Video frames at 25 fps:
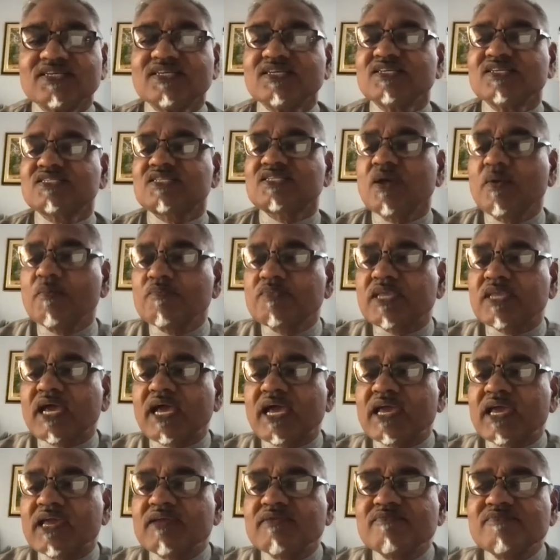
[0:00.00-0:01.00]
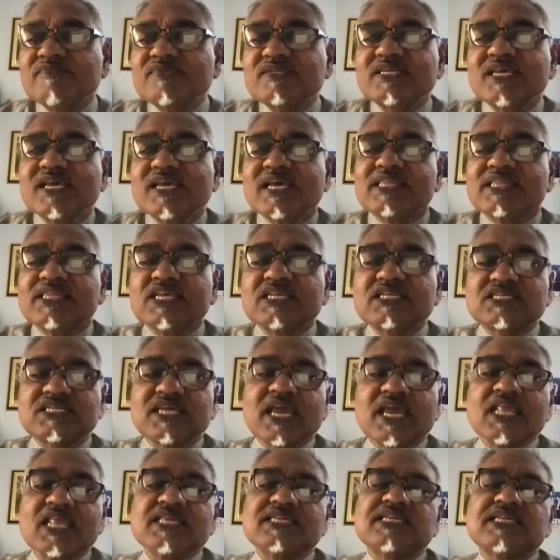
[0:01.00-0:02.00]
Sometimes the
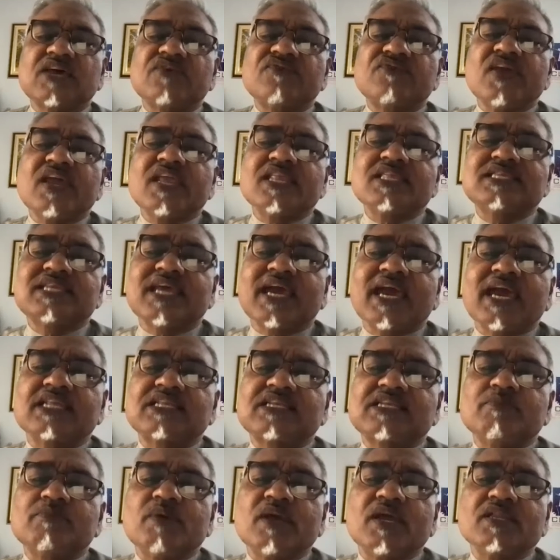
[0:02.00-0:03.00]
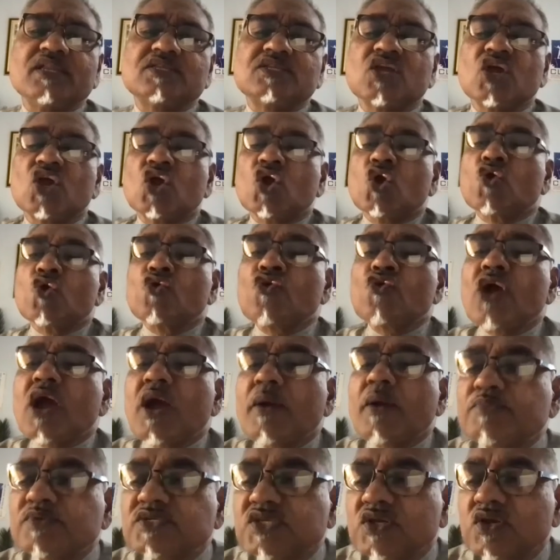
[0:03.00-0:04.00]
sense of entitlement
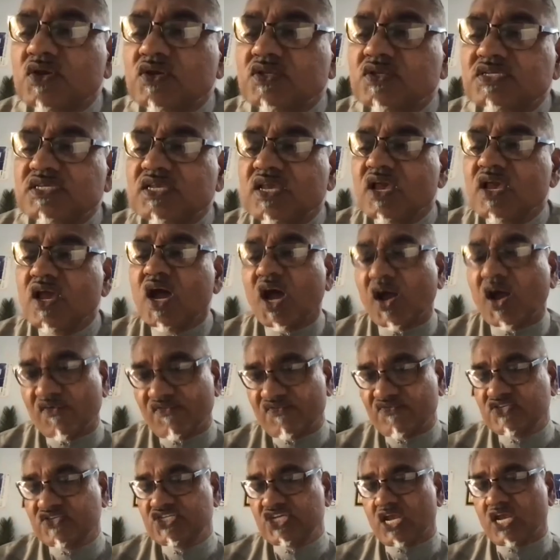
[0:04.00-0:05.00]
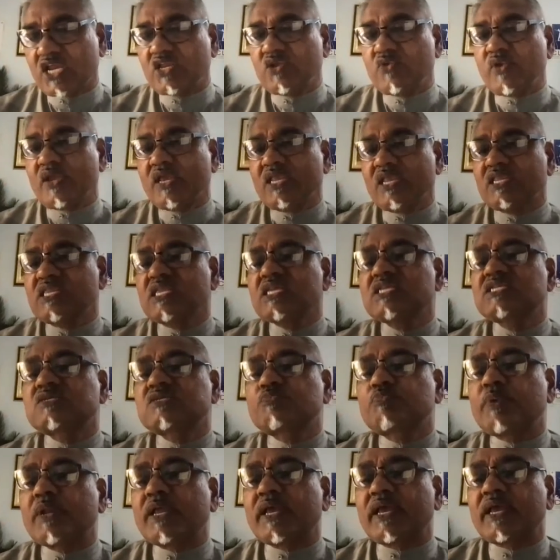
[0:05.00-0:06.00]
robs us of genuine
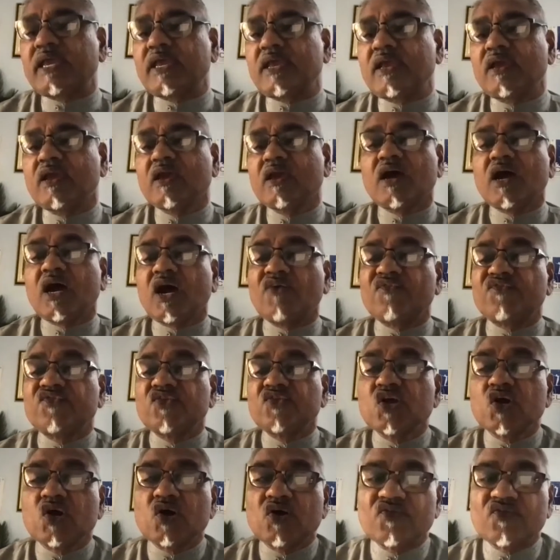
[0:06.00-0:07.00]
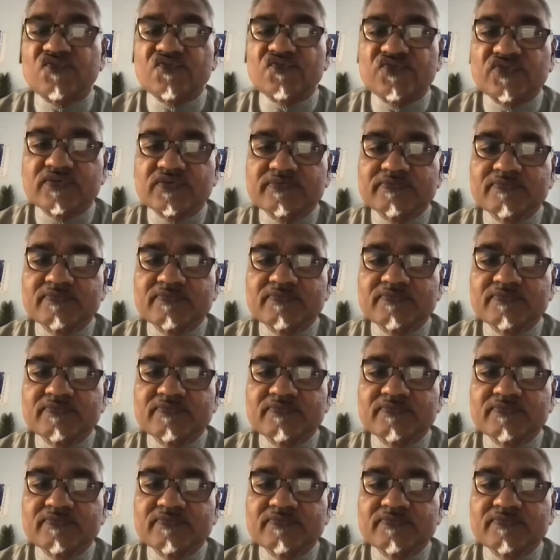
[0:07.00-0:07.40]
display of love.